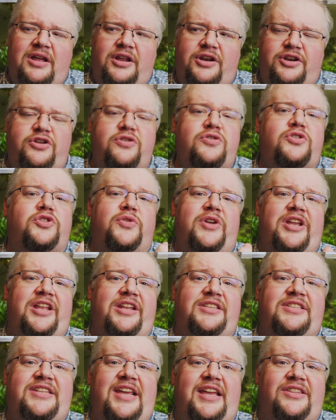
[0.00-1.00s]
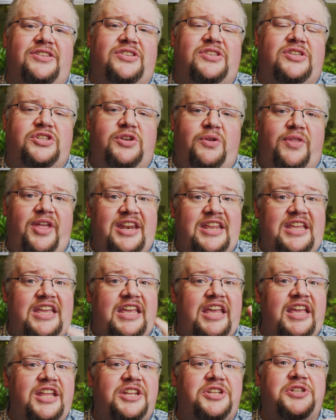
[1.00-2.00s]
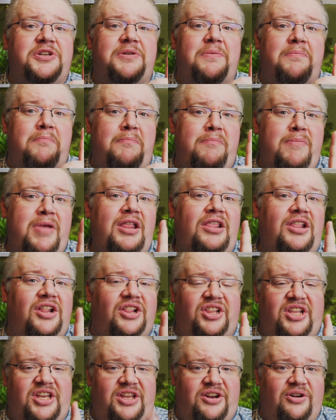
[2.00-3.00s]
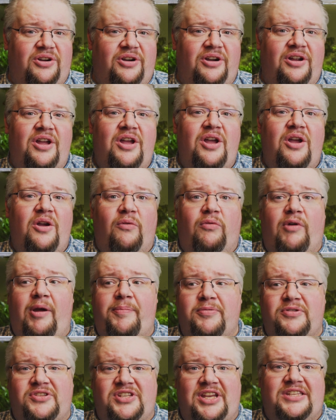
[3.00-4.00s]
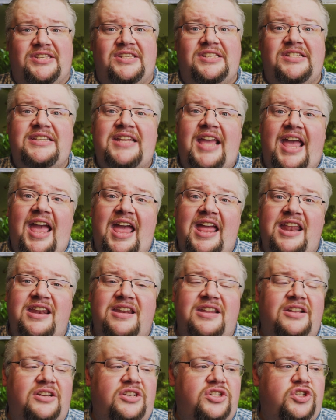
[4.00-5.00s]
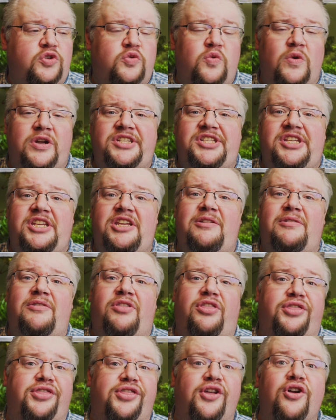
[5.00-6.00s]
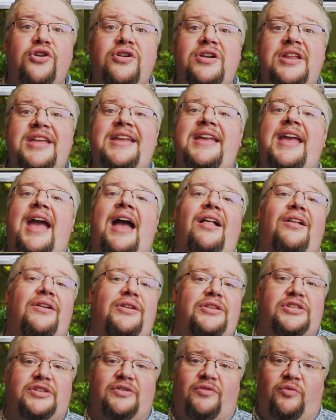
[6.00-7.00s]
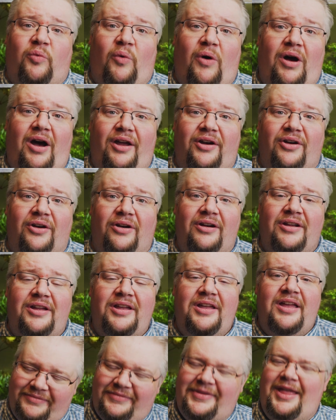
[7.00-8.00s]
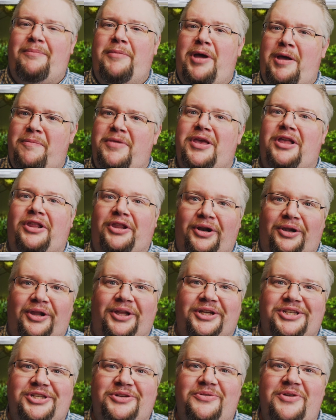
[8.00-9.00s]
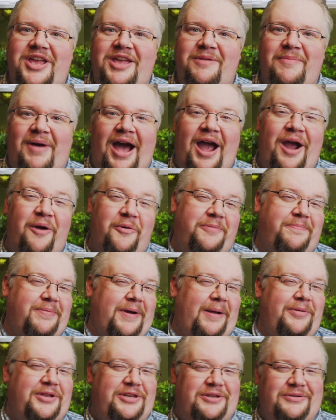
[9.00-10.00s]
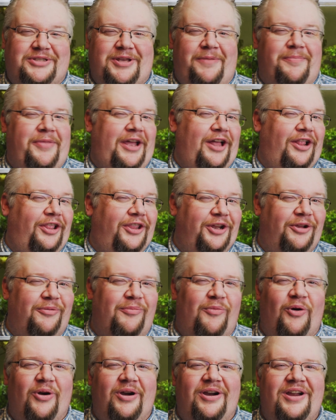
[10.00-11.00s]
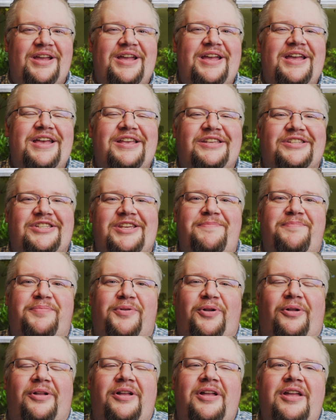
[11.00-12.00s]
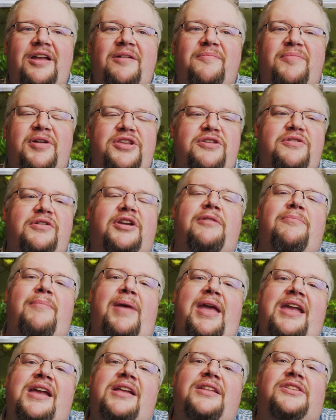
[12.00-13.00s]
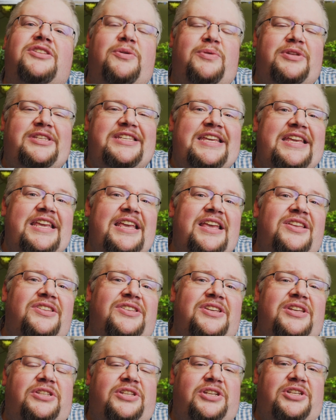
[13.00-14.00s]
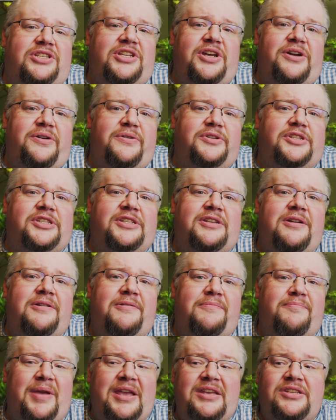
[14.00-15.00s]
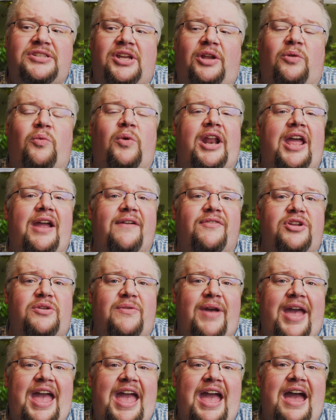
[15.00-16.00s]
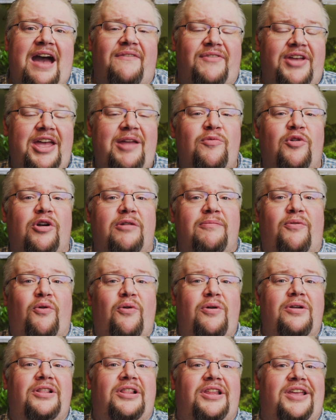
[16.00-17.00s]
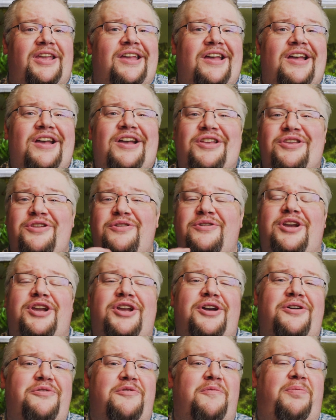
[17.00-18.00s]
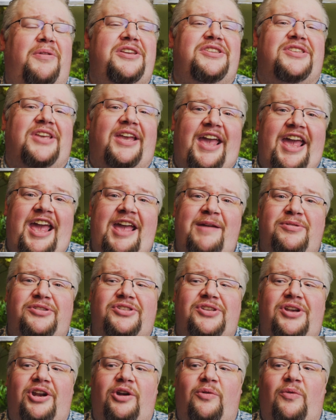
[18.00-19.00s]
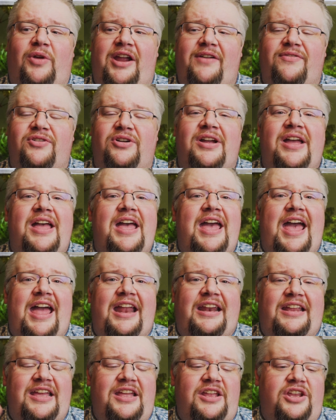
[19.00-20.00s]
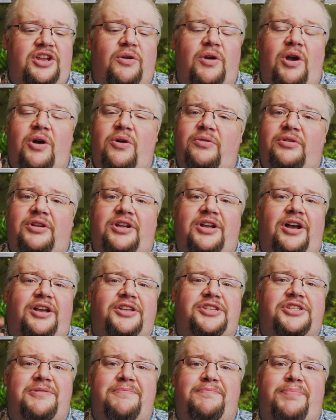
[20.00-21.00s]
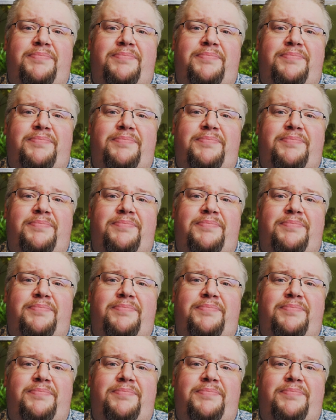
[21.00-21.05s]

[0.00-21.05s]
nutrient dense so that each milliliter represents 10, 20, 30 gallons of water. That might be a little extreme. I would probably do something a little more simple, but you can make it so it's easy to dose based on whatever you have. And more importantly, you could go to a place like Amazon or whatever and get your own custom